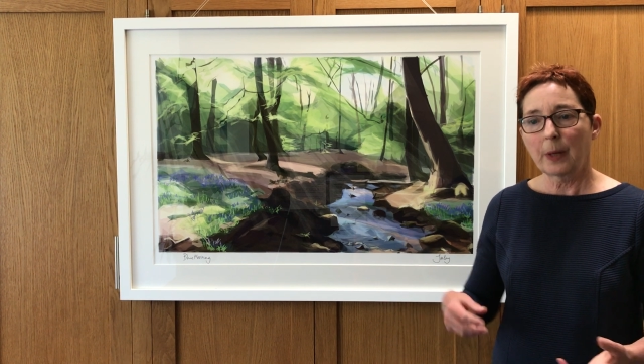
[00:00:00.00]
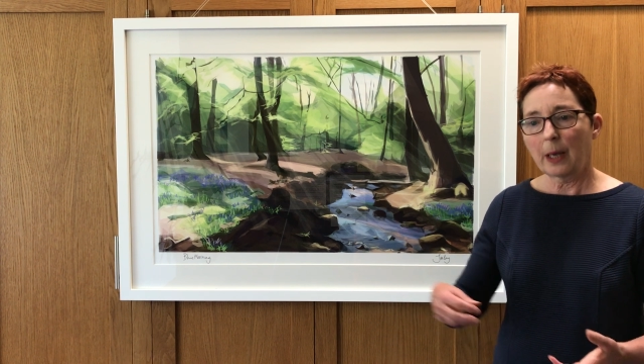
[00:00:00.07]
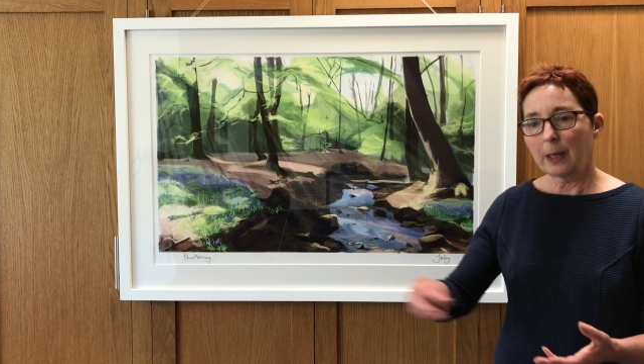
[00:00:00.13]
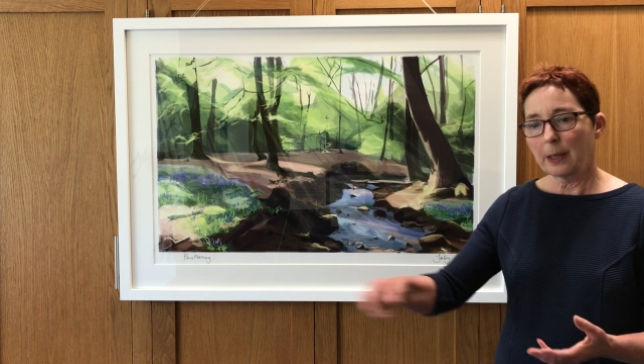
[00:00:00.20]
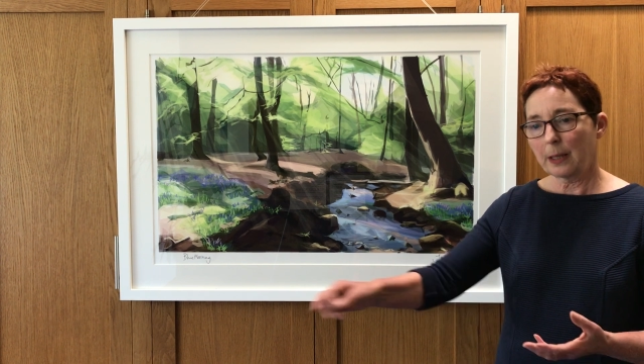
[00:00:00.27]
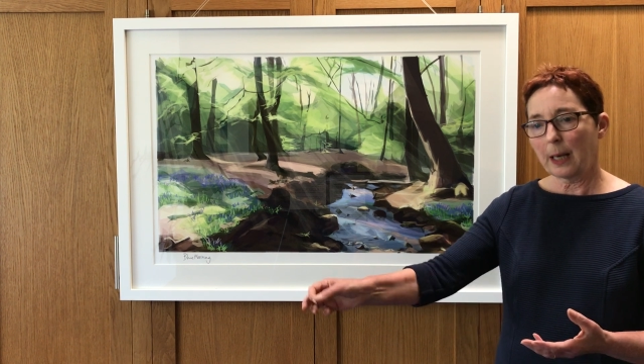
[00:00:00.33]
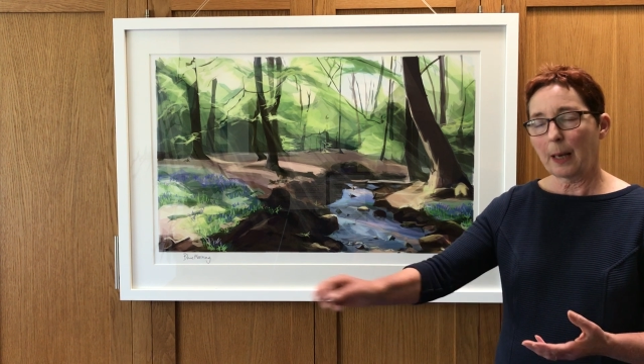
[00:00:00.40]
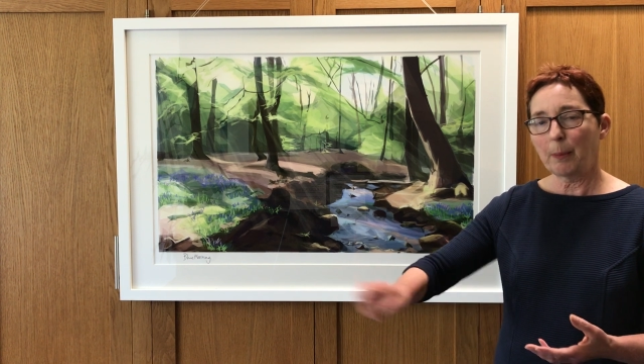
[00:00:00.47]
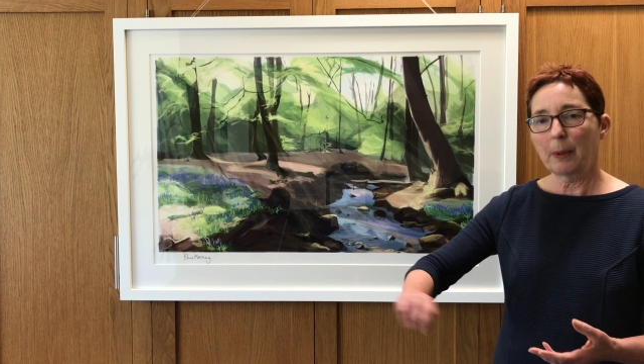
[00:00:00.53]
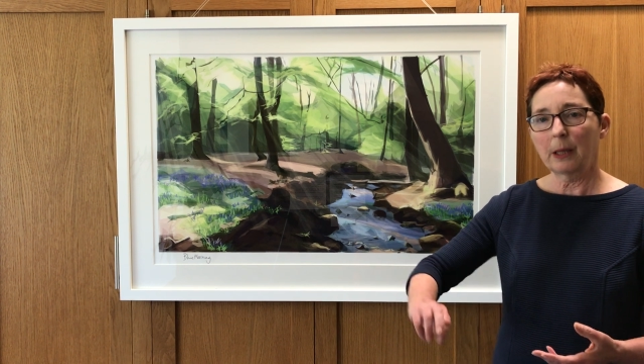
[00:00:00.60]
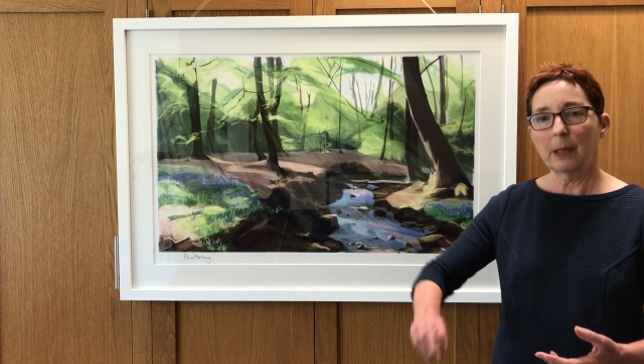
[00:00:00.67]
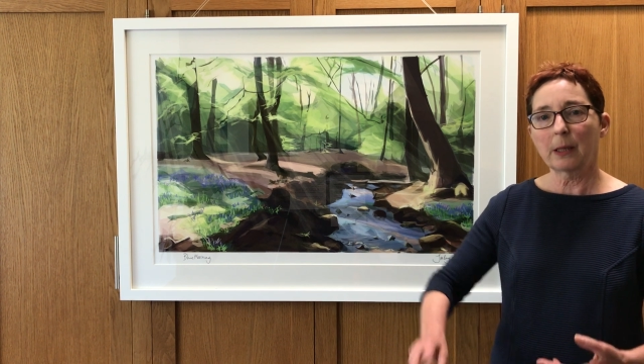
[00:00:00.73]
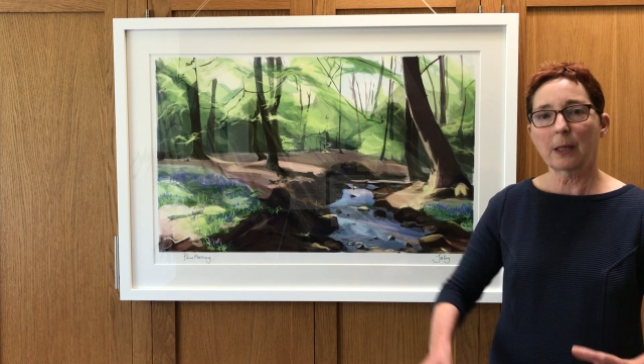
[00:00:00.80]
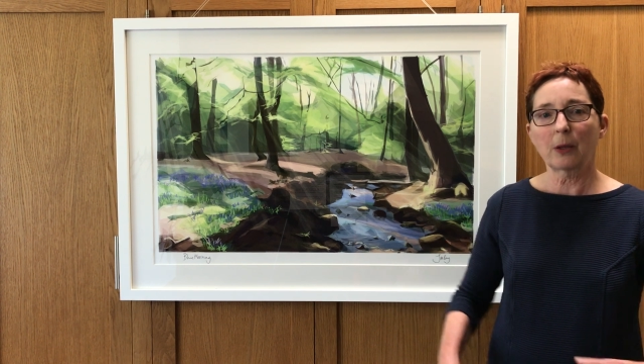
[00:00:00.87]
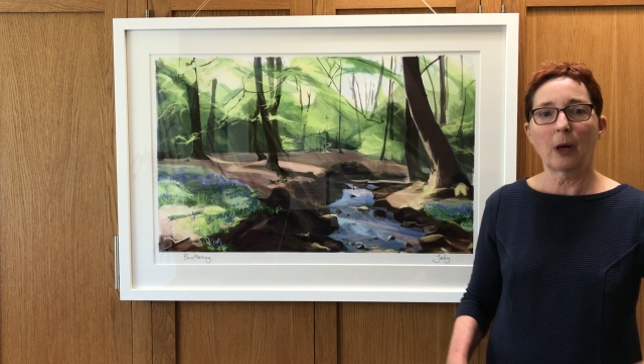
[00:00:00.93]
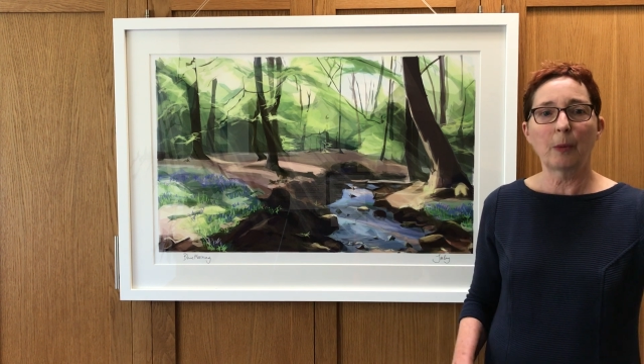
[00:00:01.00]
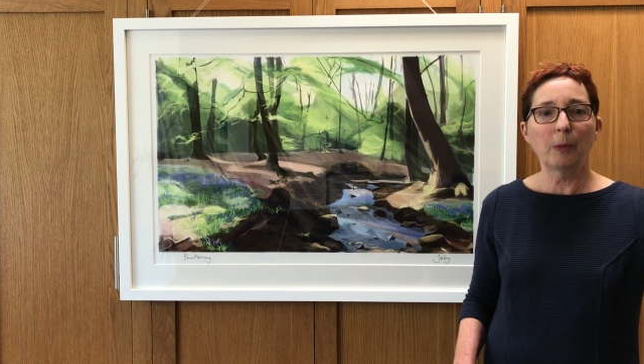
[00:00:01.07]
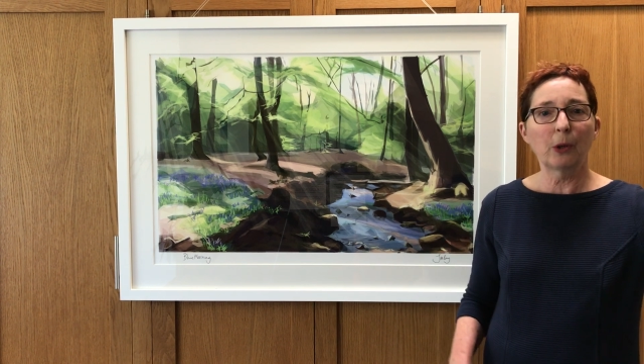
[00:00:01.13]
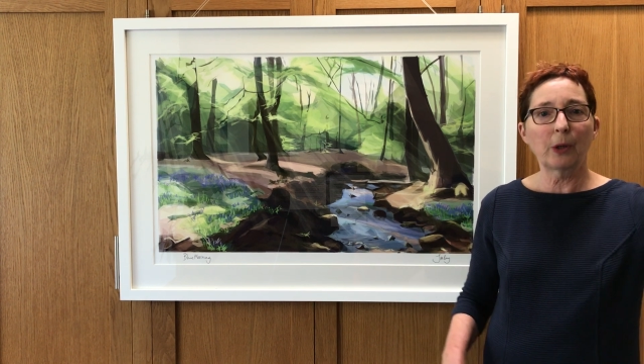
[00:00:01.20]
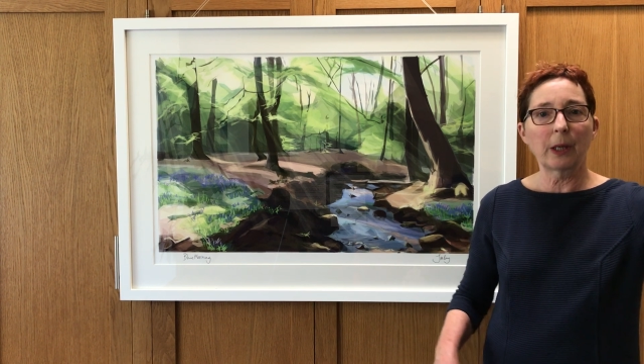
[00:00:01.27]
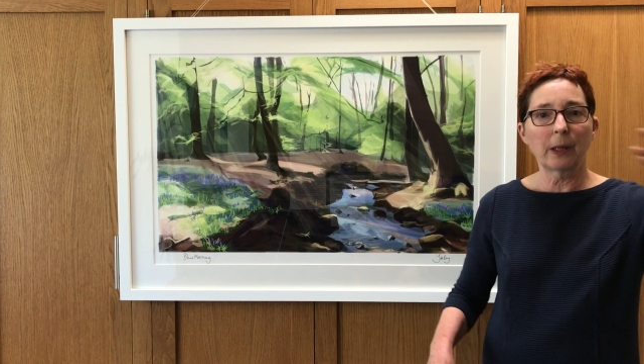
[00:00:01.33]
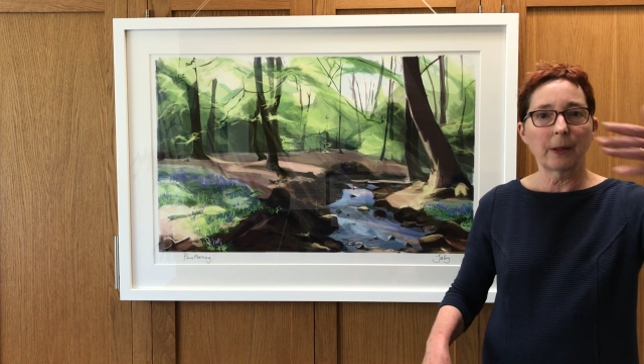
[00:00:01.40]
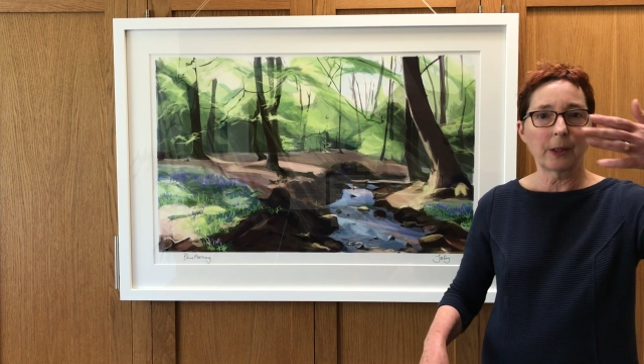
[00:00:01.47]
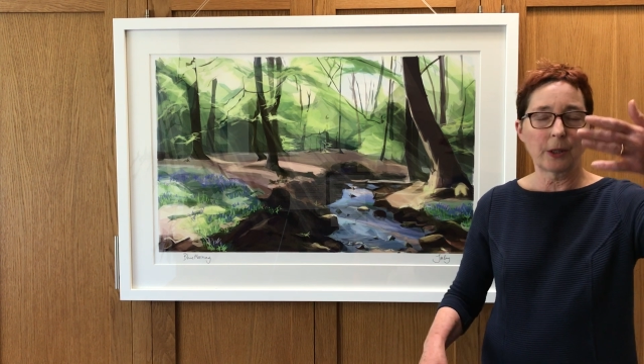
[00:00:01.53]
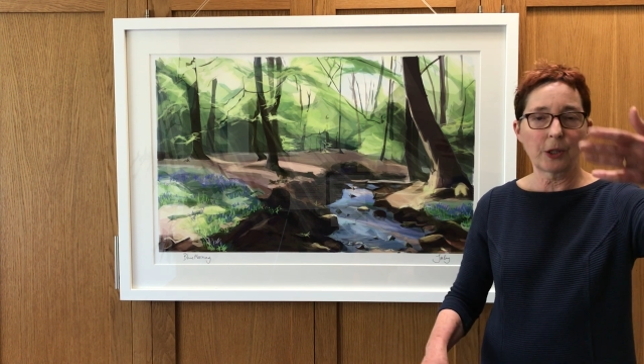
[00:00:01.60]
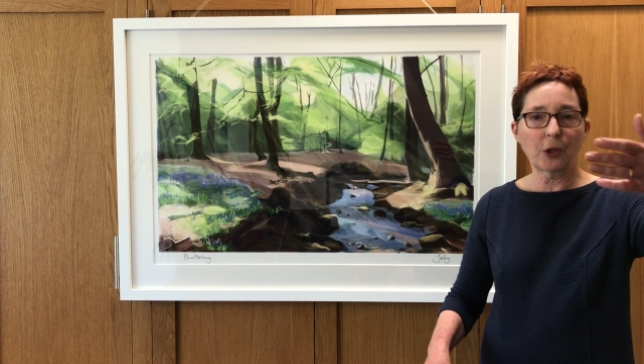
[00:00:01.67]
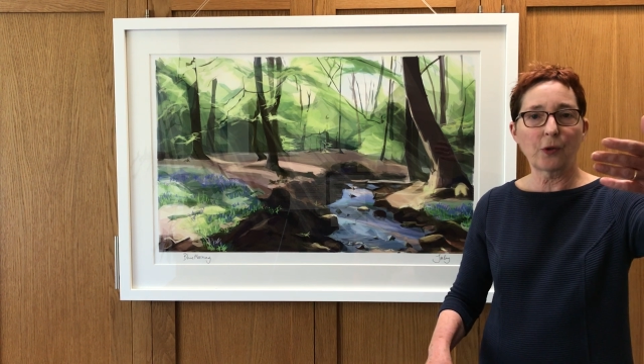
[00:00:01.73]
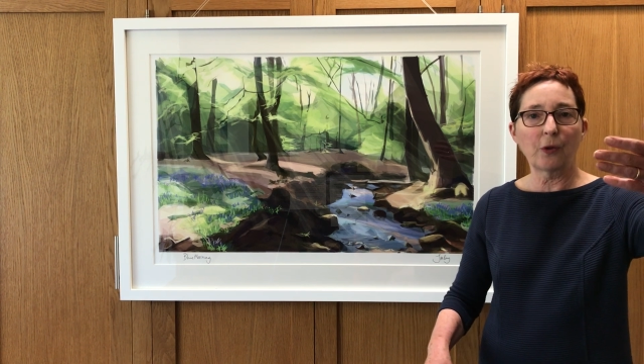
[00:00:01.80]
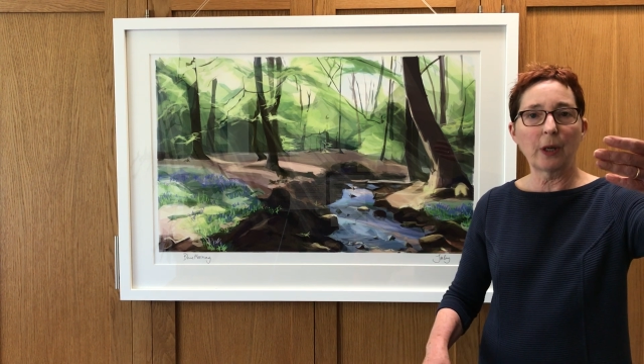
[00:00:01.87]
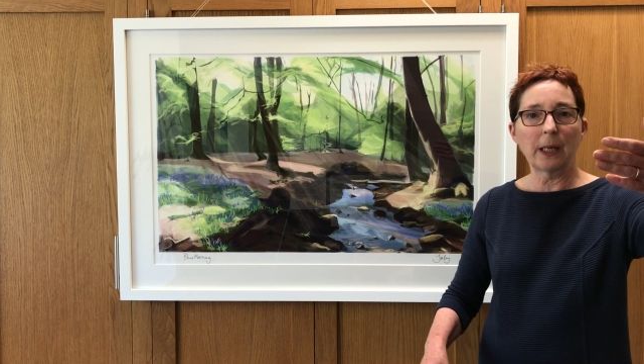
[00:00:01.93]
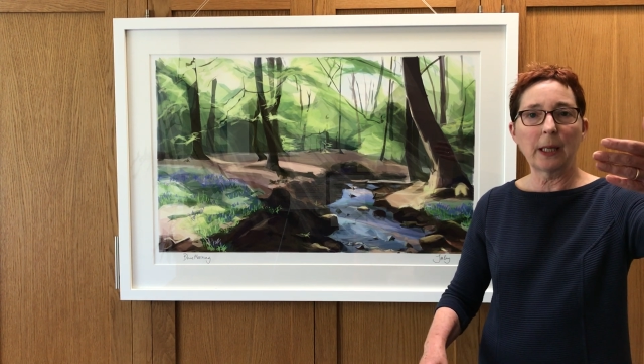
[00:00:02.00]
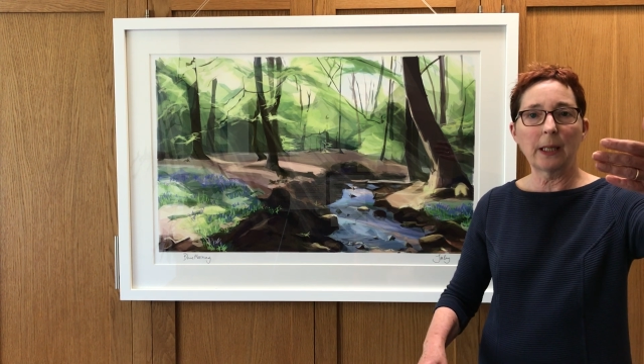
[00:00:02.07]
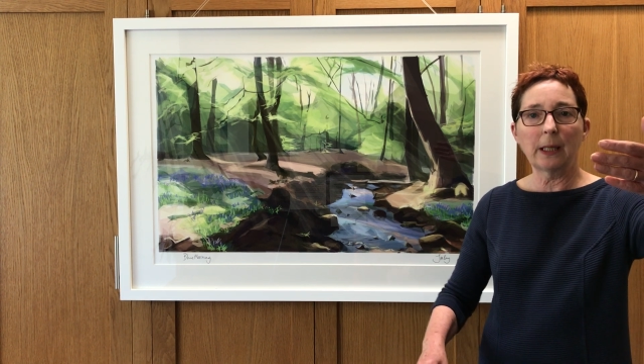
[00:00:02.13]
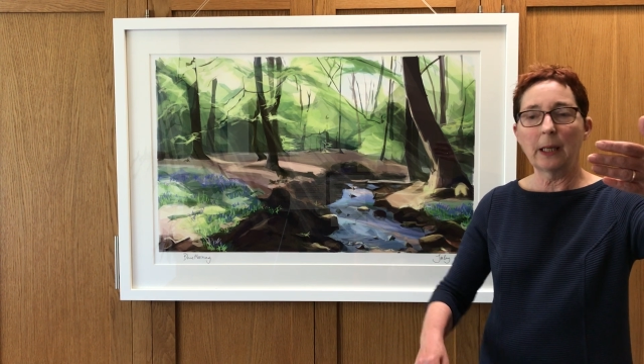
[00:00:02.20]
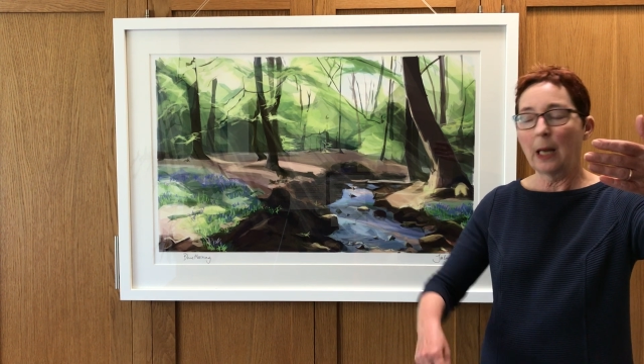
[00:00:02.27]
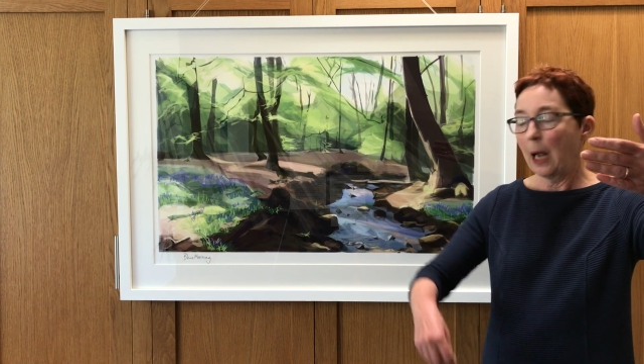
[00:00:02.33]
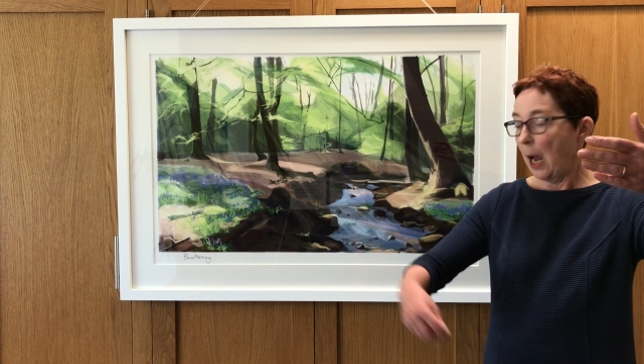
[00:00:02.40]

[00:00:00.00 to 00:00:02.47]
and tablet, so I'm looking at a screen